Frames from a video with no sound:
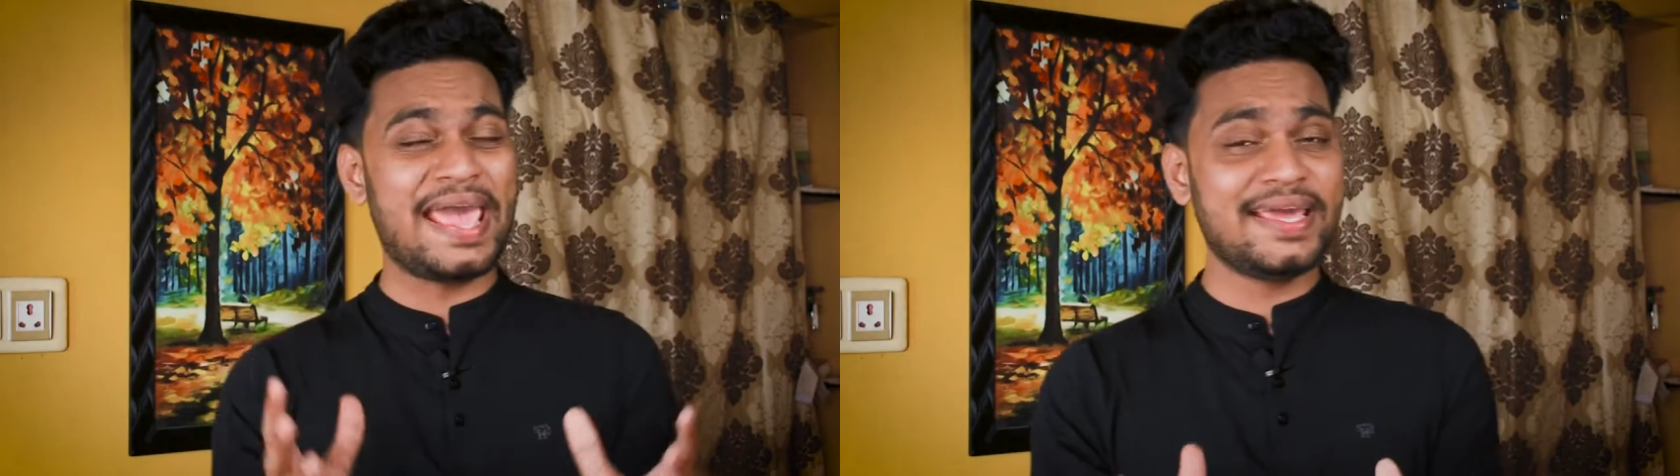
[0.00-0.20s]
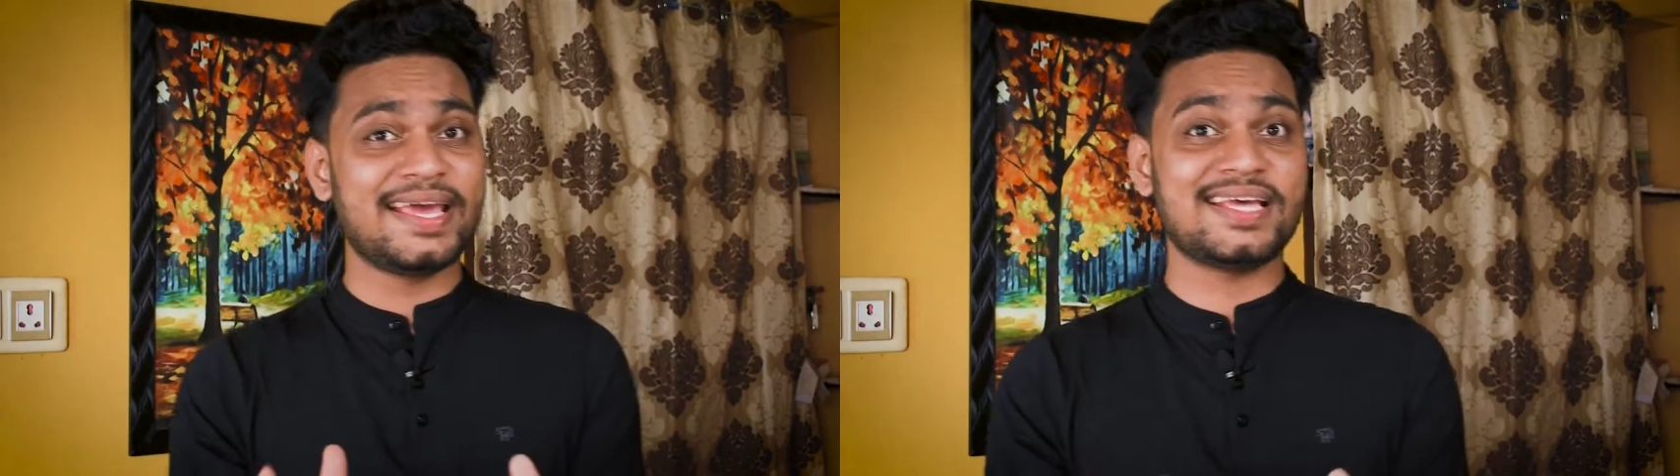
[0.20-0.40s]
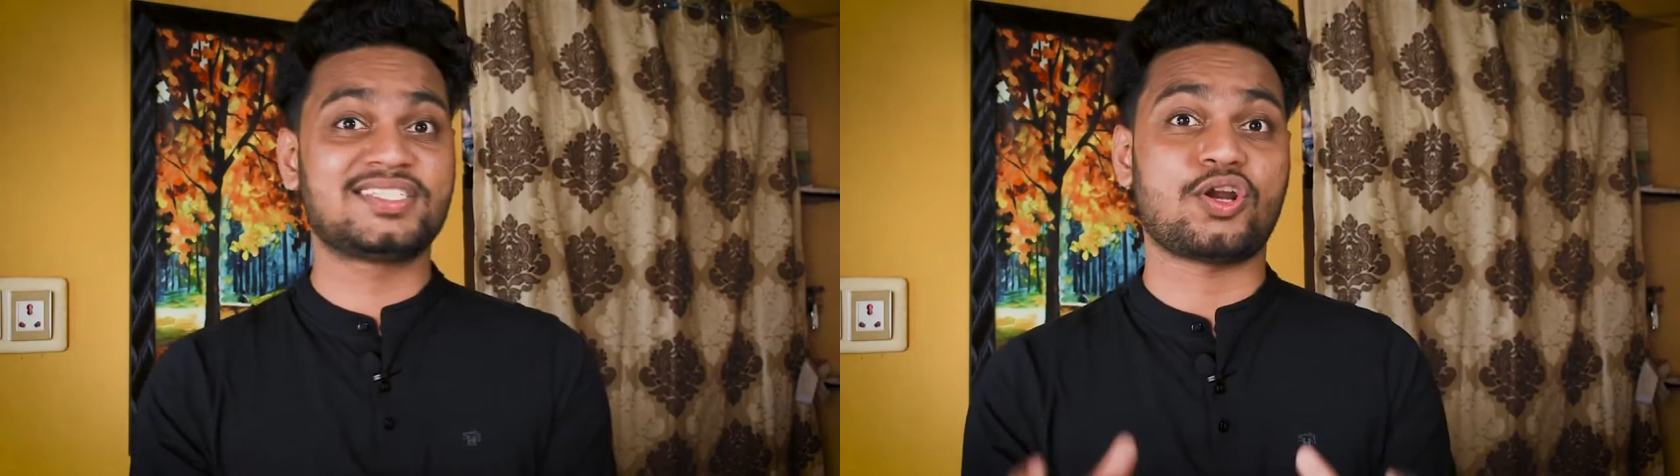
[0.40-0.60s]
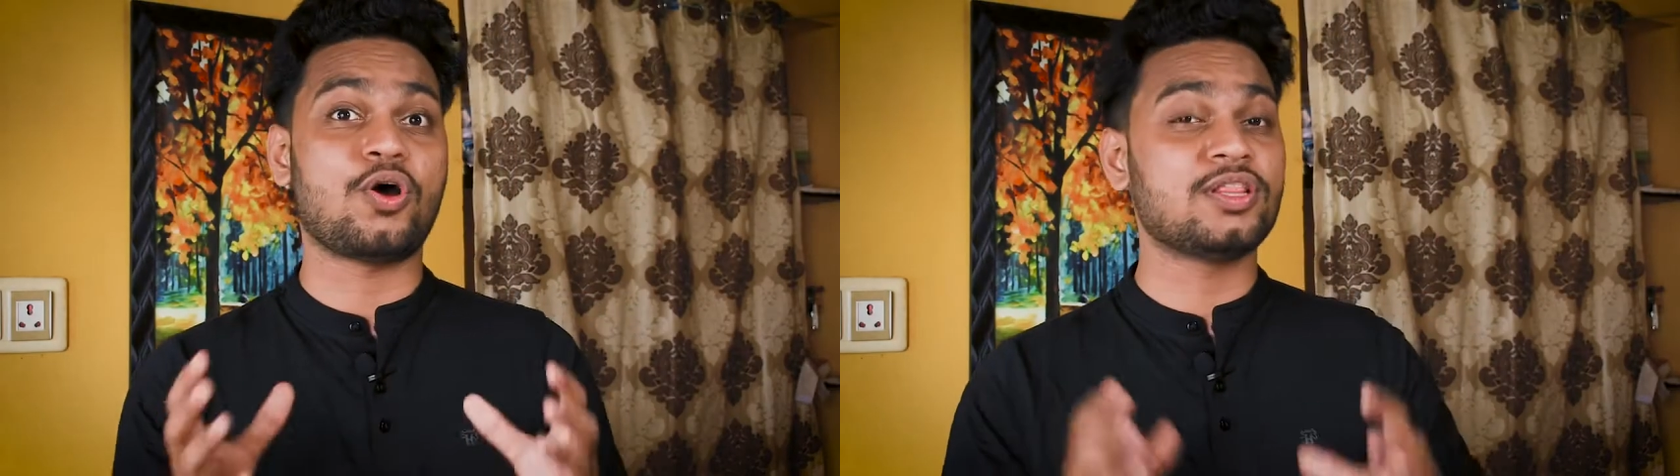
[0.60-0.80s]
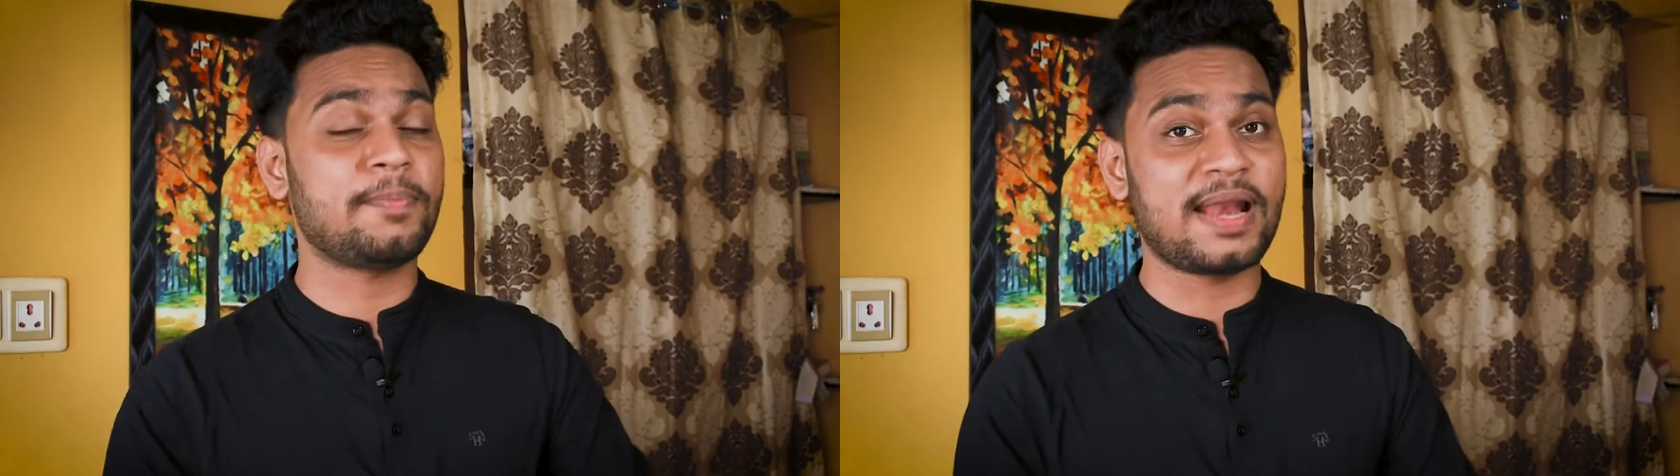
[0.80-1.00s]
engaged
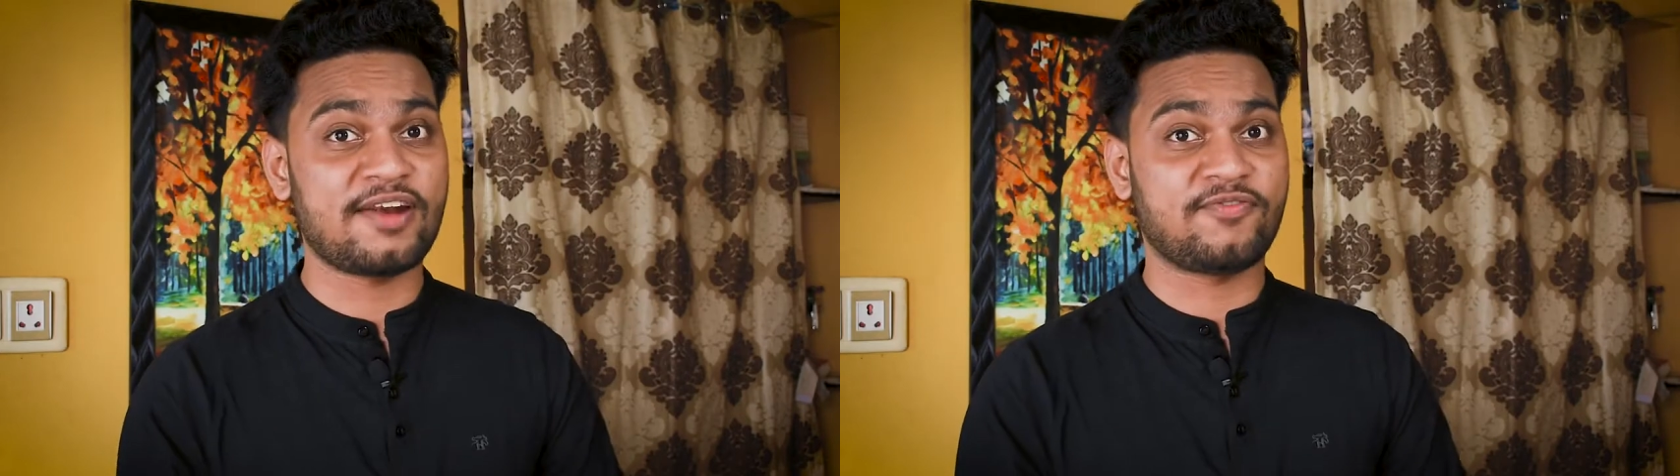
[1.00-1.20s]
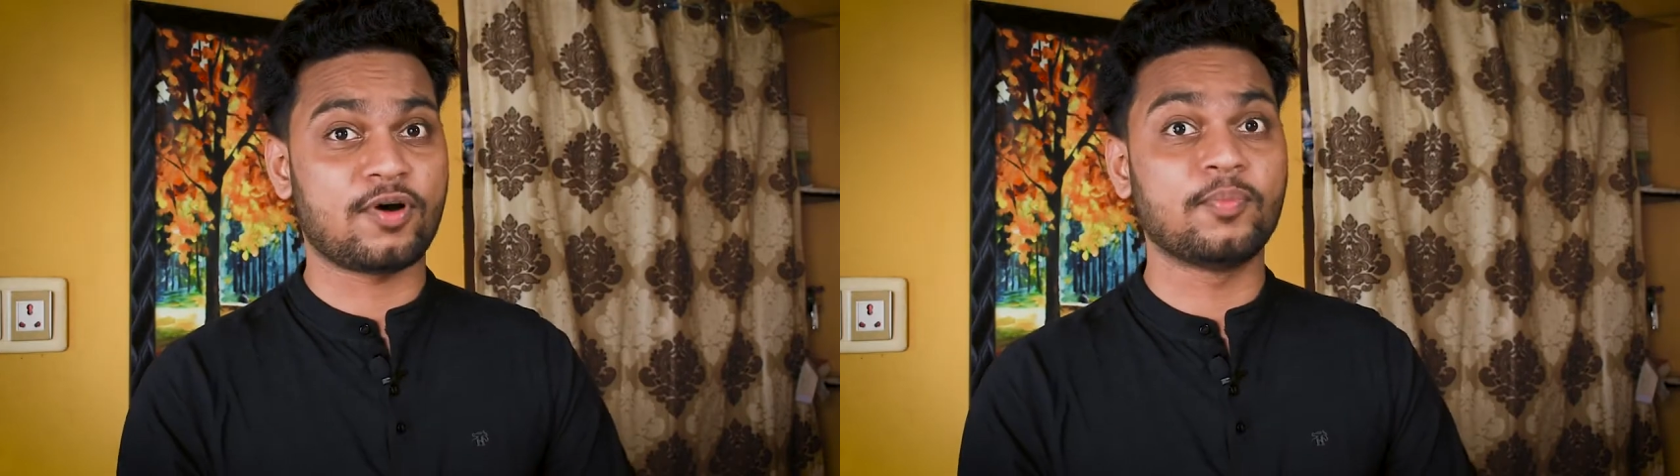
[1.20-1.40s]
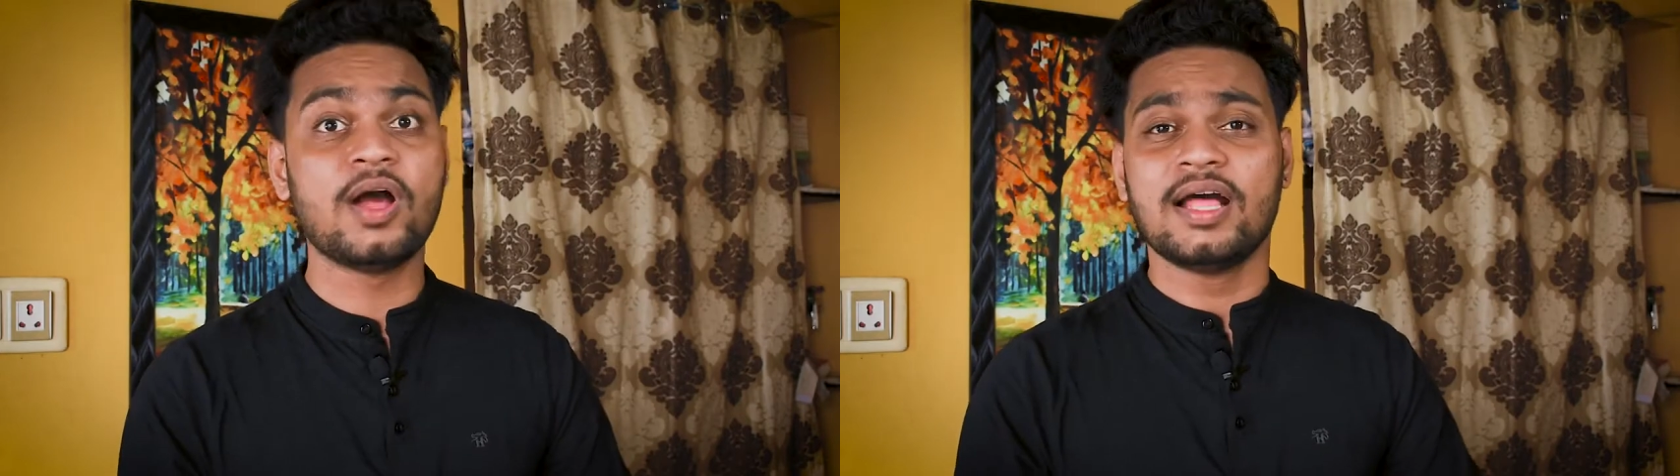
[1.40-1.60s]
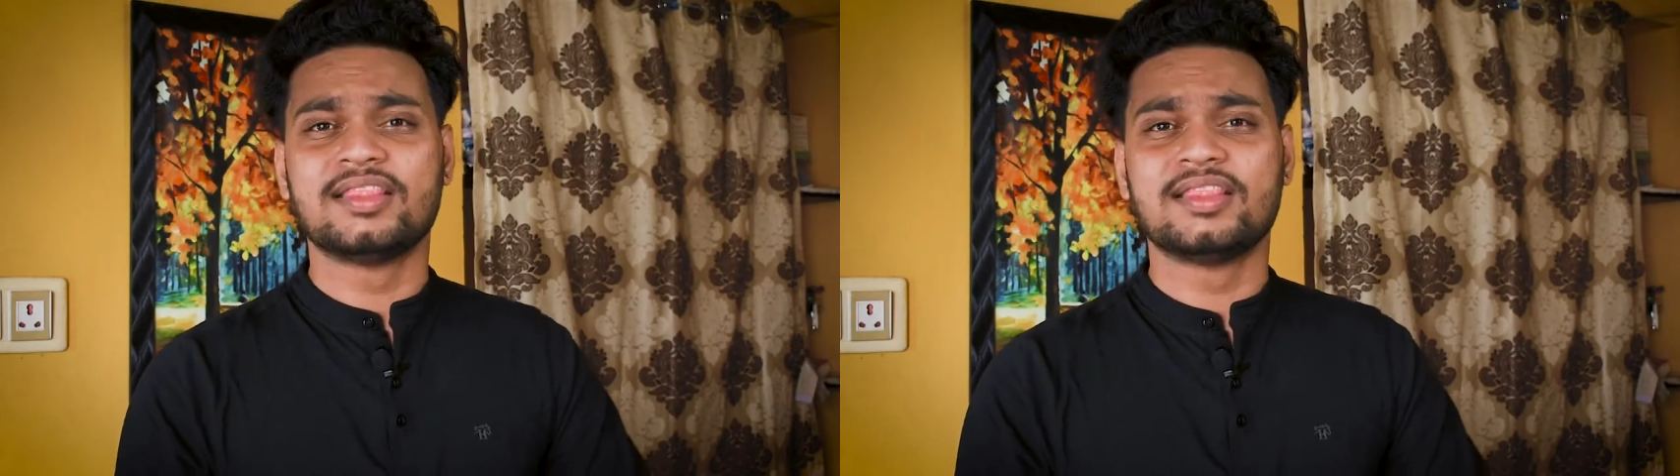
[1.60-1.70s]
on the platform.